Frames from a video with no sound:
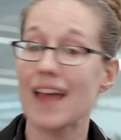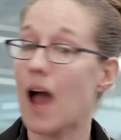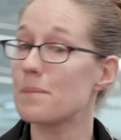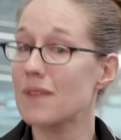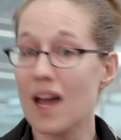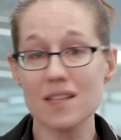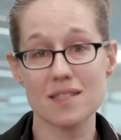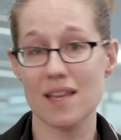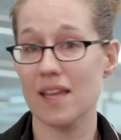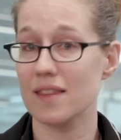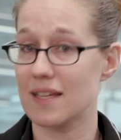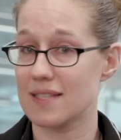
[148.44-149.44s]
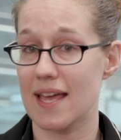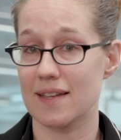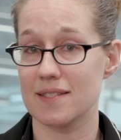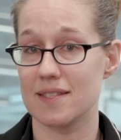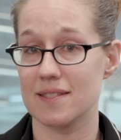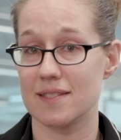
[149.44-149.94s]
I'm not saying that
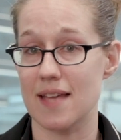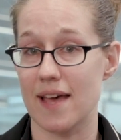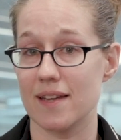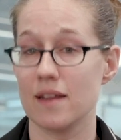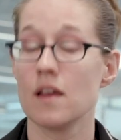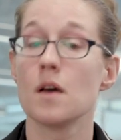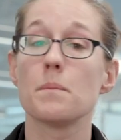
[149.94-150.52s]
text is dead,